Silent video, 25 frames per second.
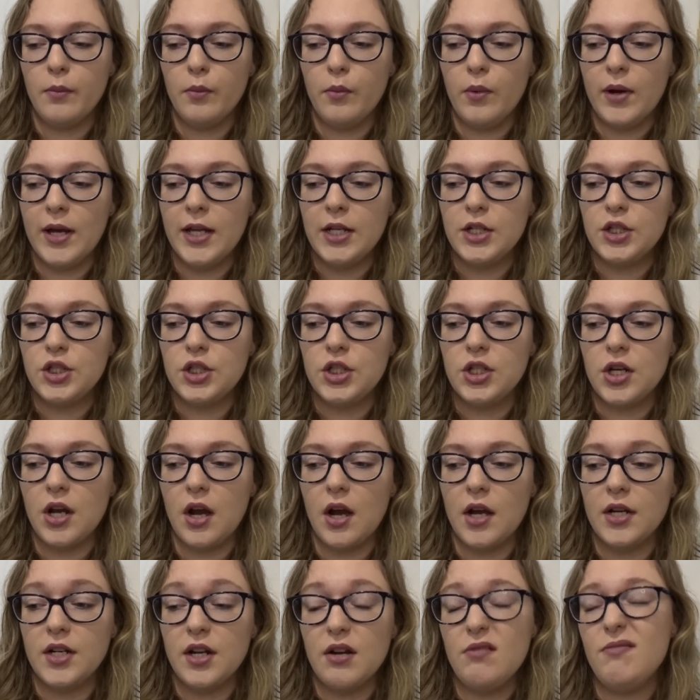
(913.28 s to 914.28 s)
which
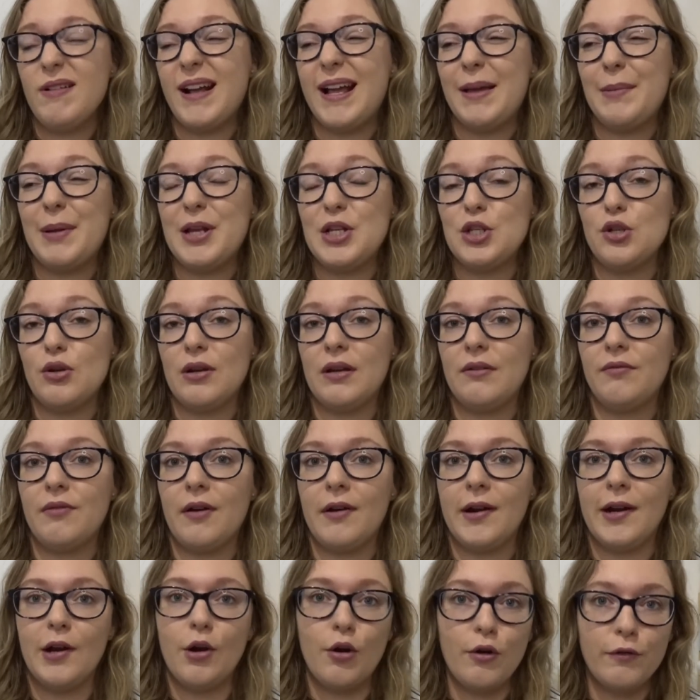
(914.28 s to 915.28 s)
I don't recommend doing
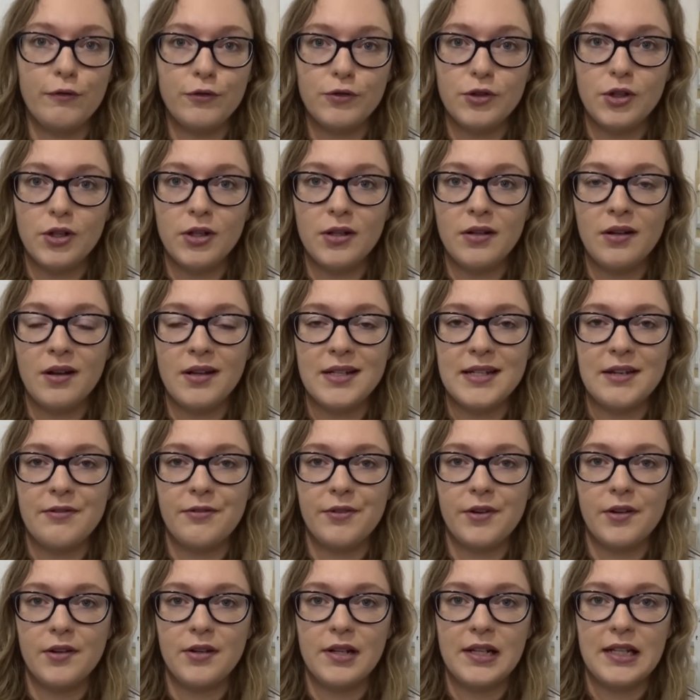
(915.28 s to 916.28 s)
very often. I
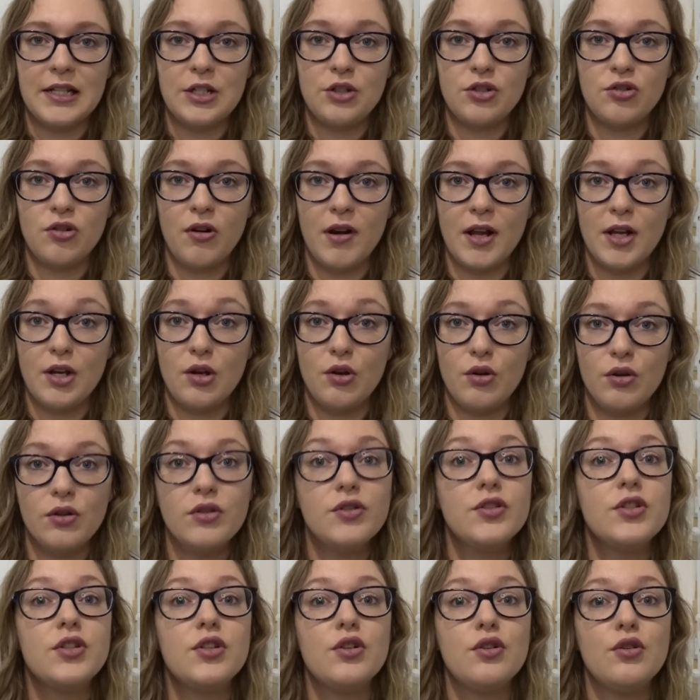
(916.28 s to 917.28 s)
definitely try
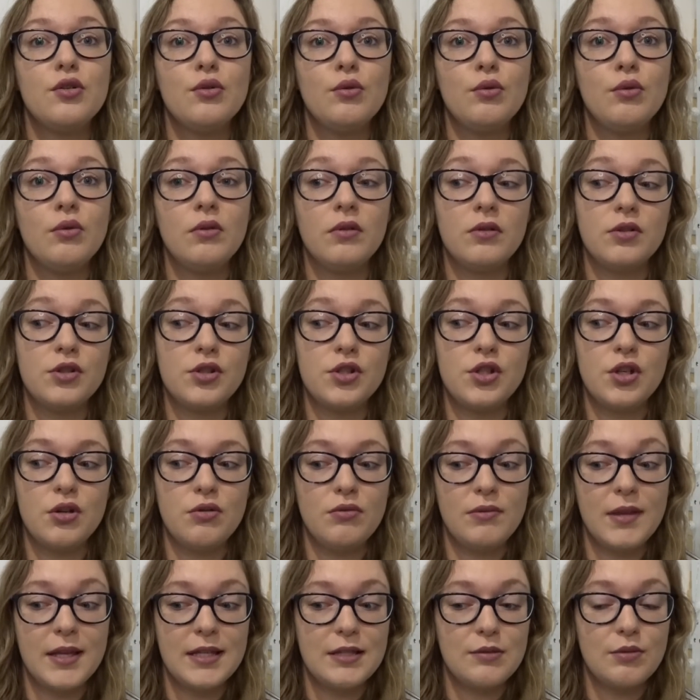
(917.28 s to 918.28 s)
not to
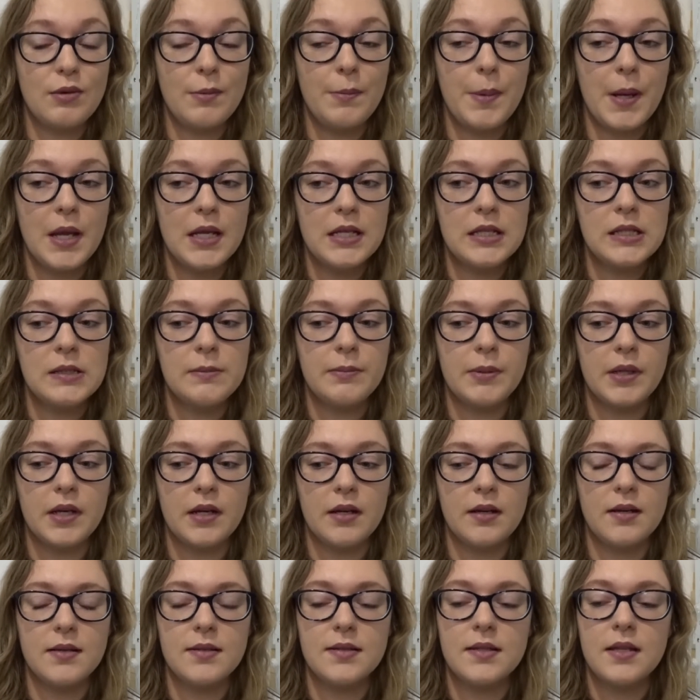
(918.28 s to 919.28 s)
do this with pins
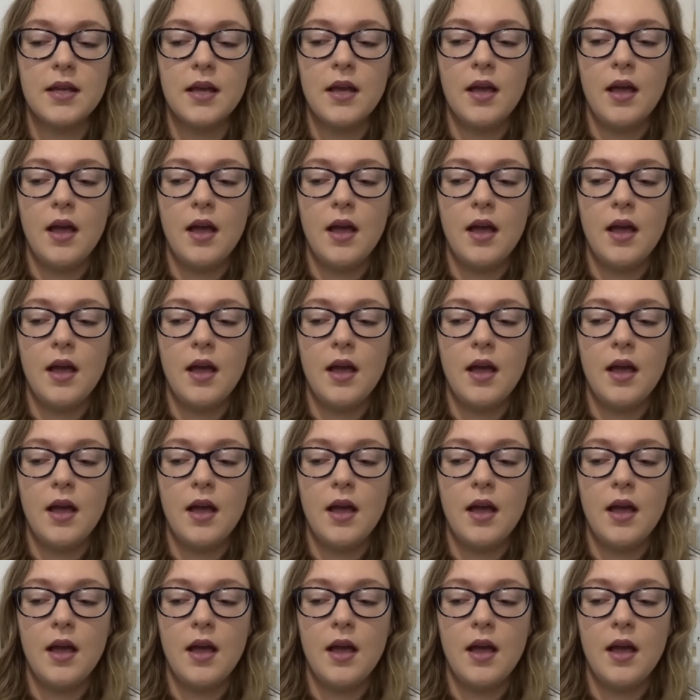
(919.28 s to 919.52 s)
because,